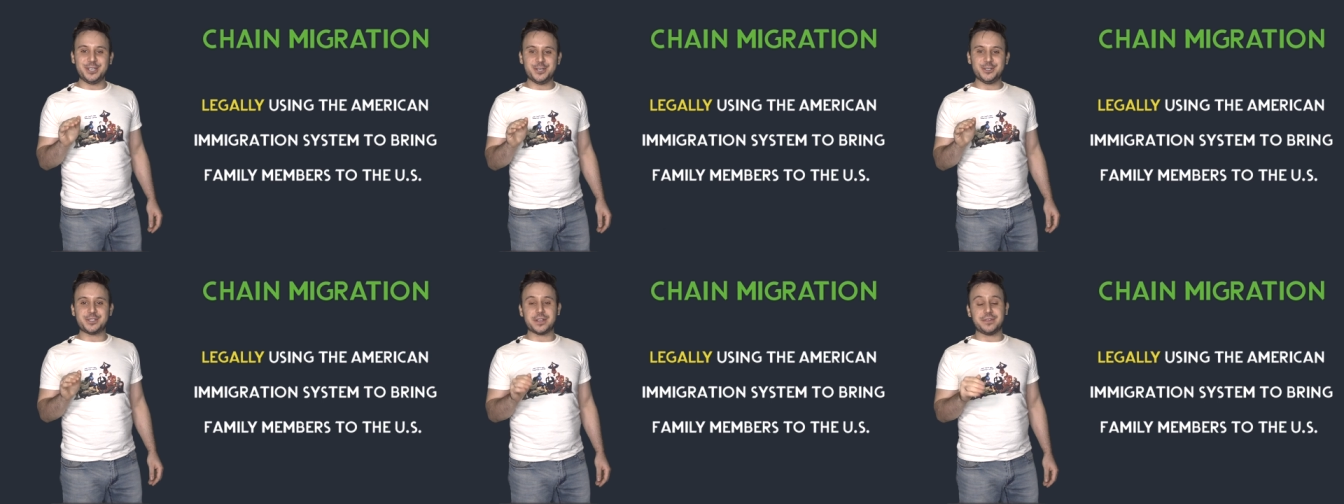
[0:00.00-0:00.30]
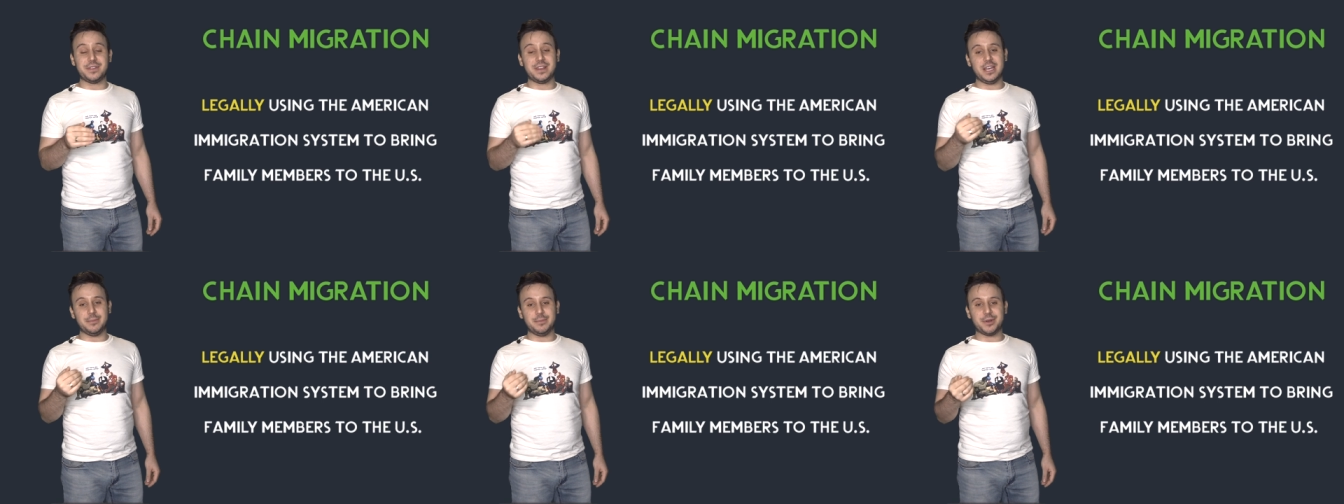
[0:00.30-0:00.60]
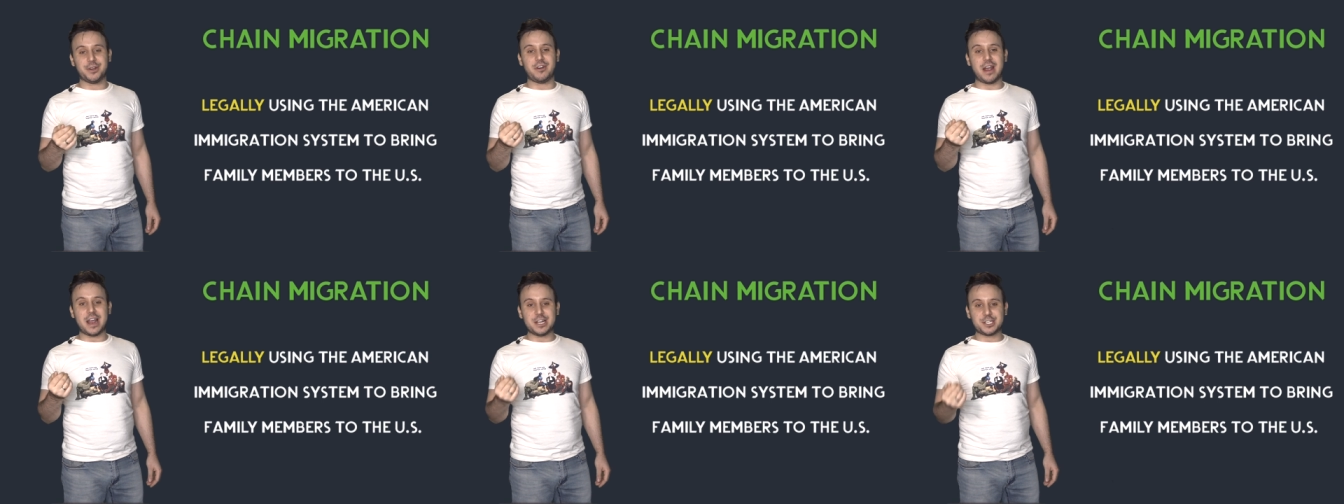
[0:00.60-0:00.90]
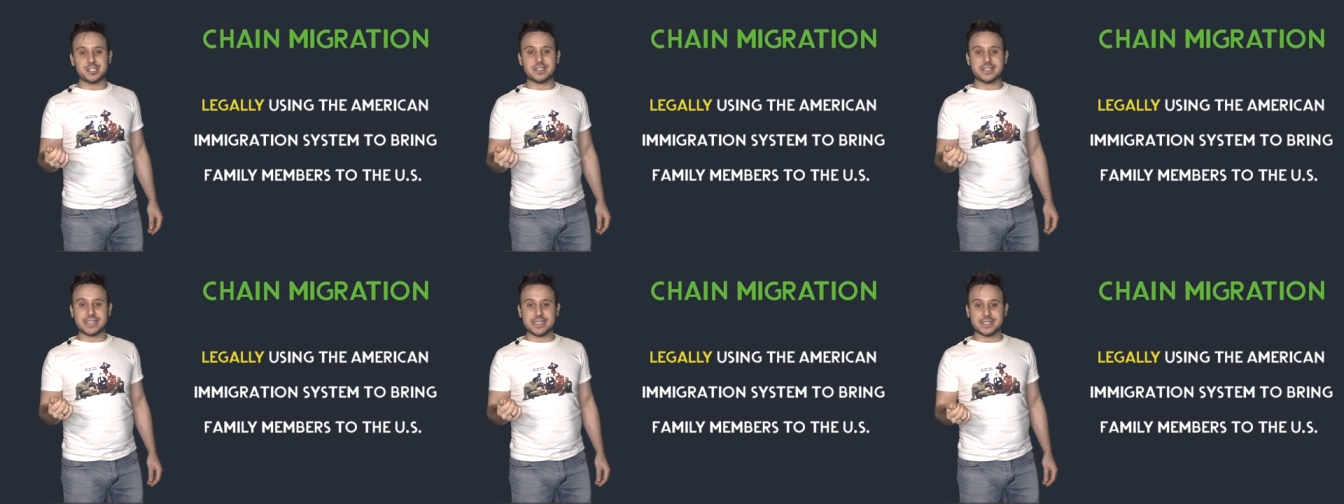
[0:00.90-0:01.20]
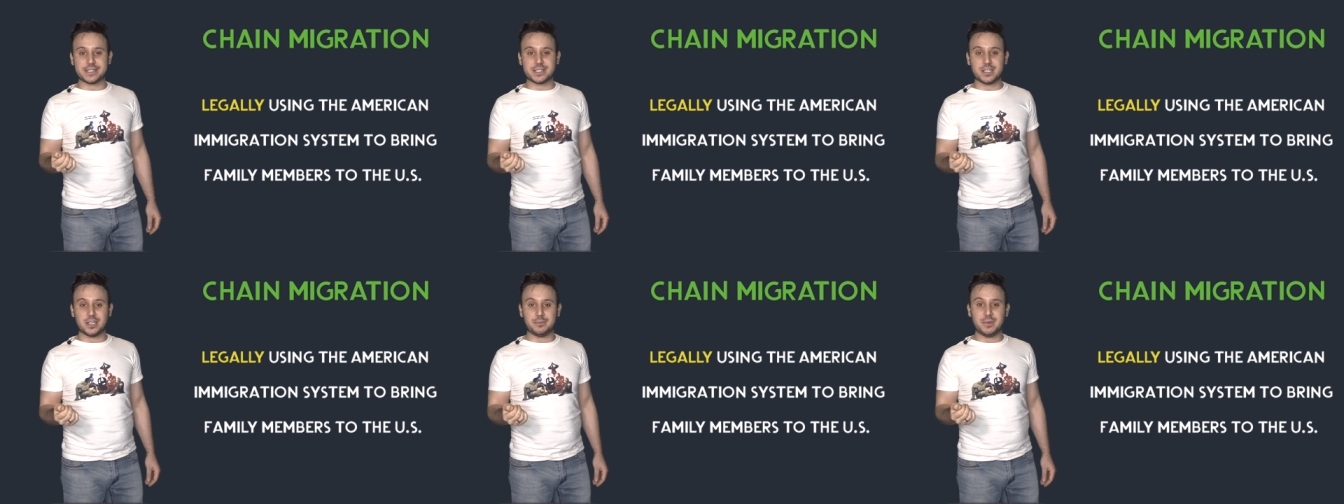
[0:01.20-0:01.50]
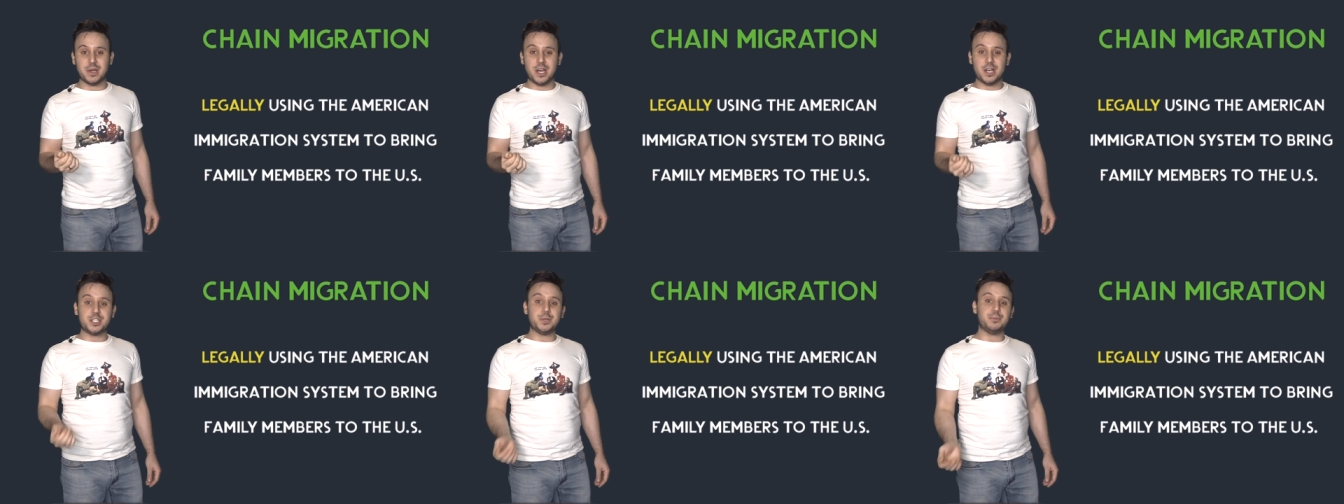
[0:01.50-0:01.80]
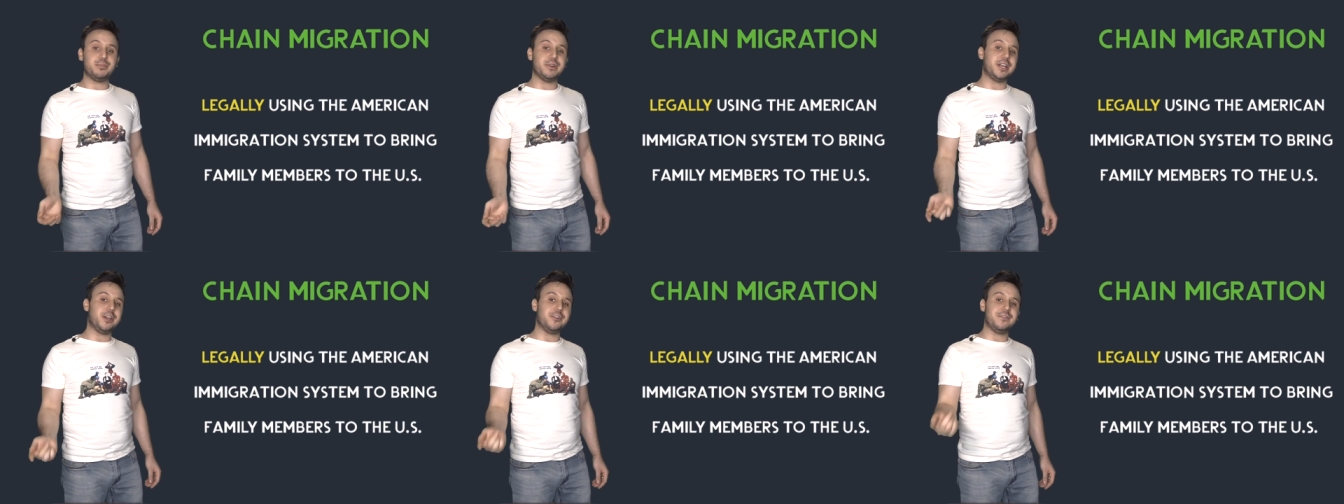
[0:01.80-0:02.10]
use of the immigration system to
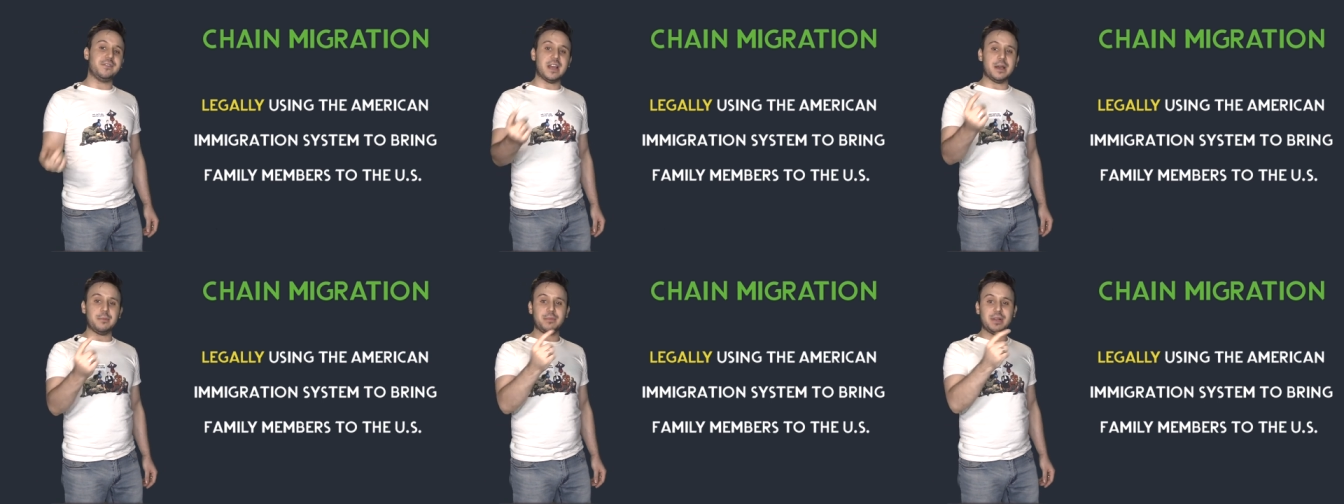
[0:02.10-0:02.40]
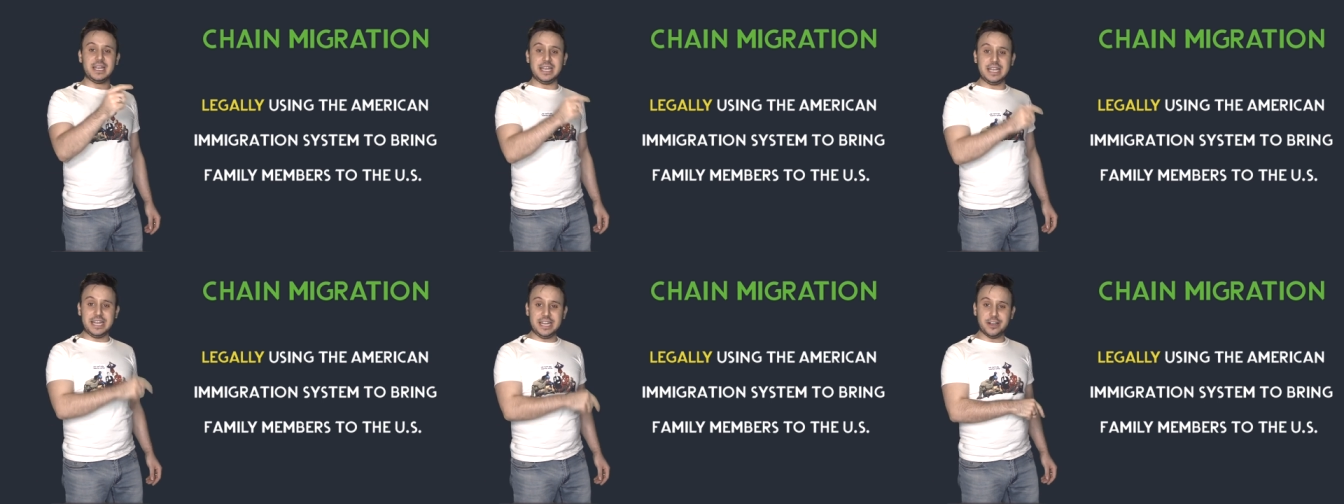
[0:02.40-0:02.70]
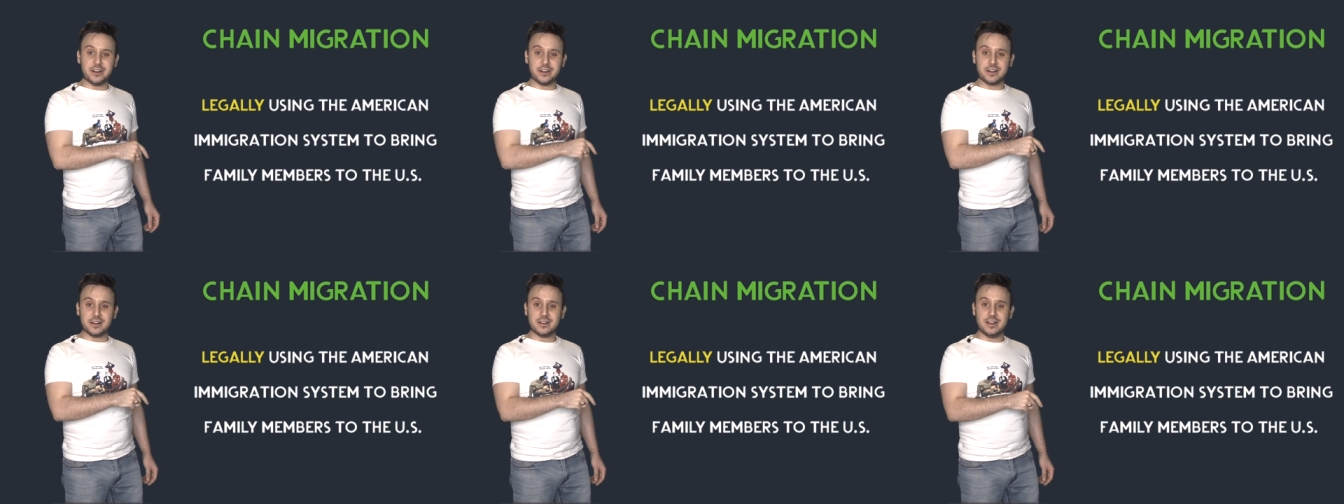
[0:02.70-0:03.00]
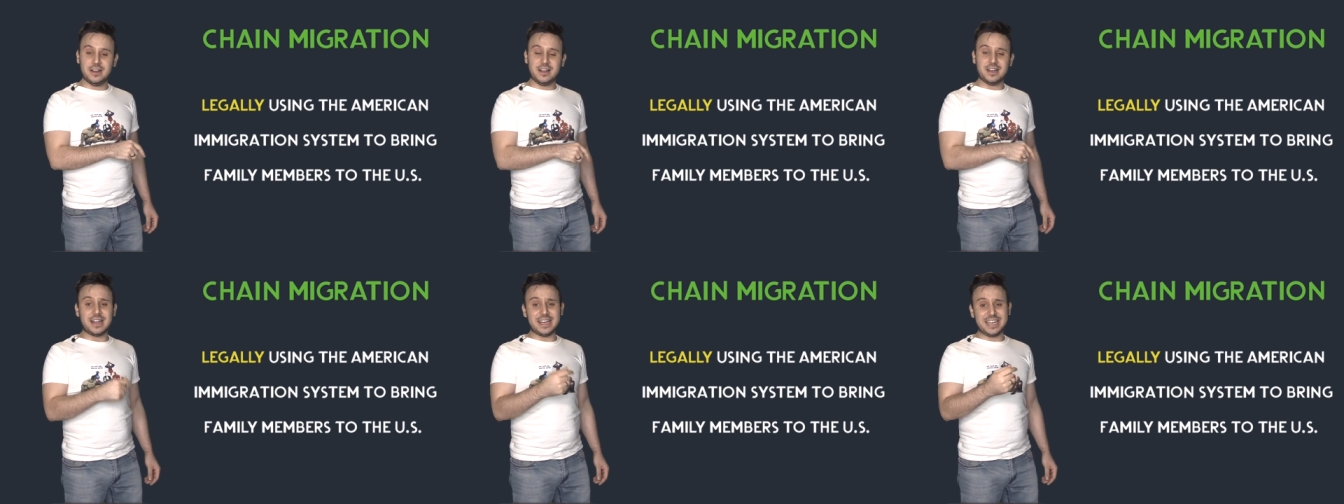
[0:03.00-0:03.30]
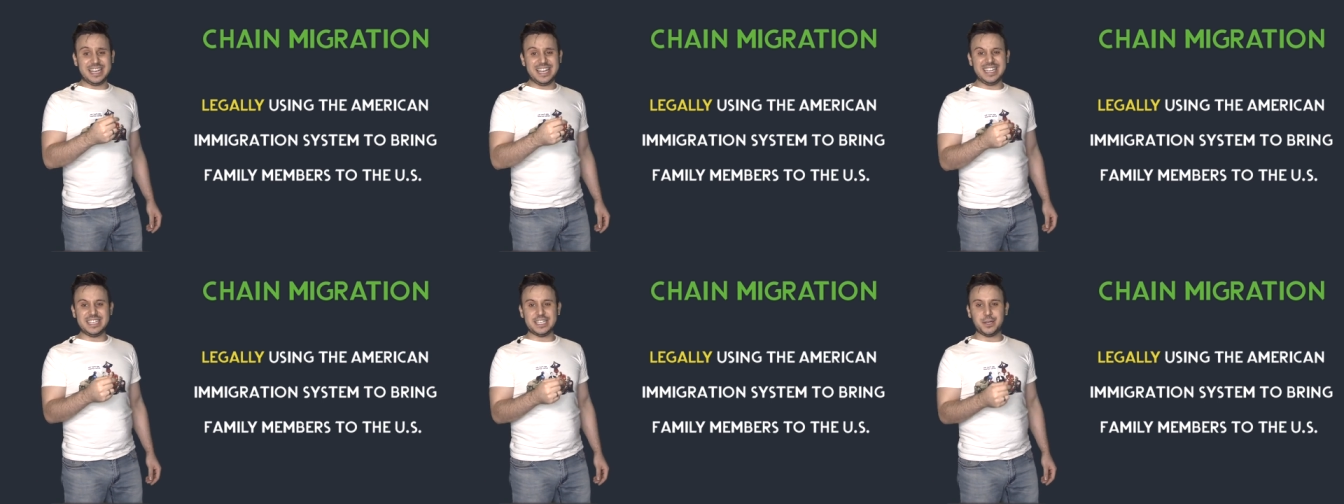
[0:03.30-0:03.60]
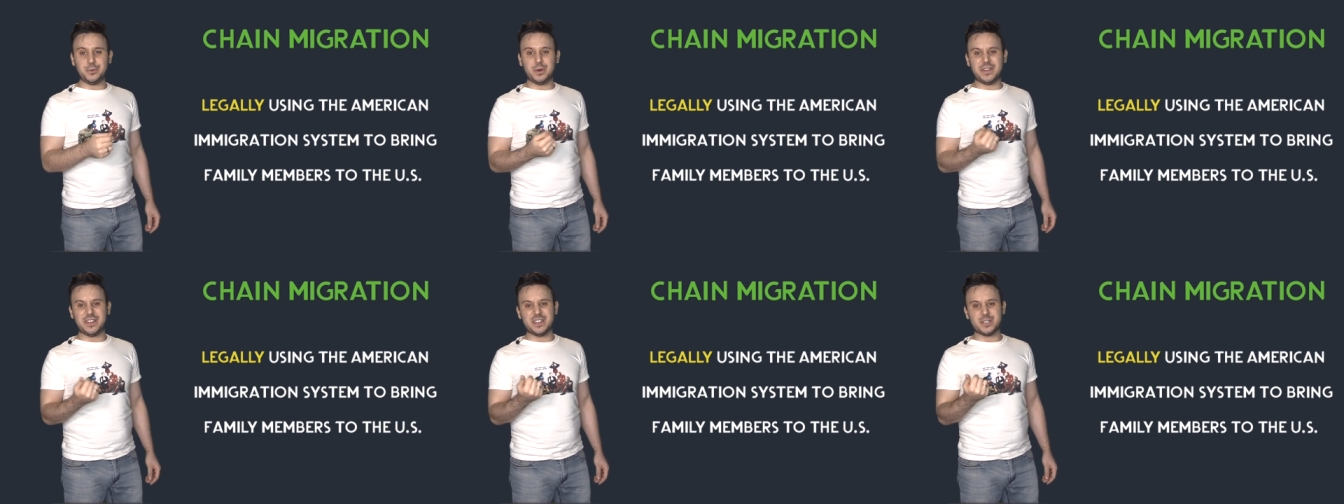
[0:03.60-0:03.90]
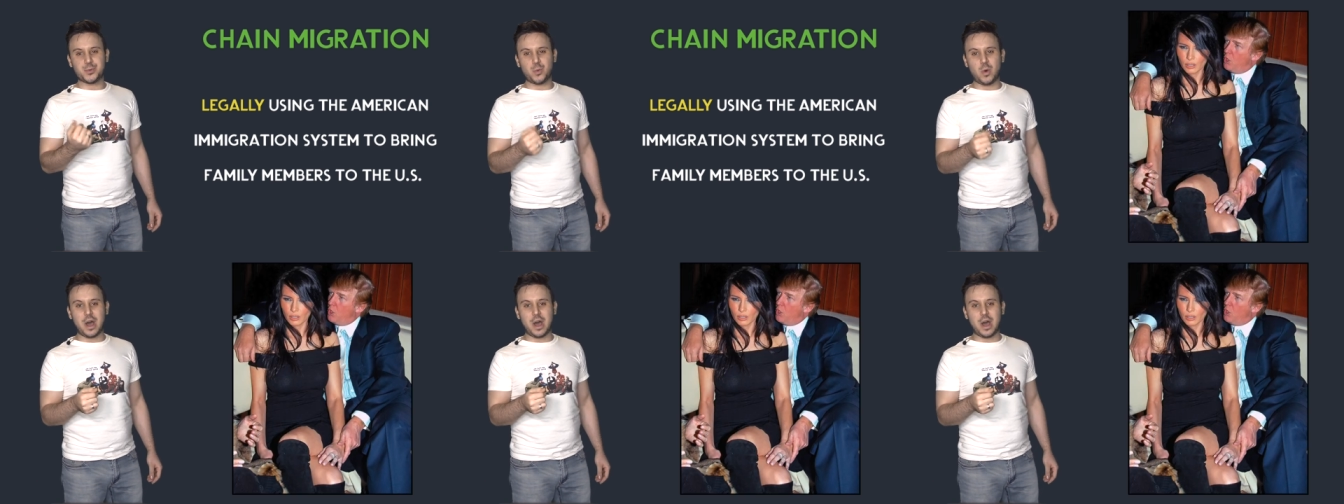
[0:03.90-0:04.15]
bring your family here, like he did with his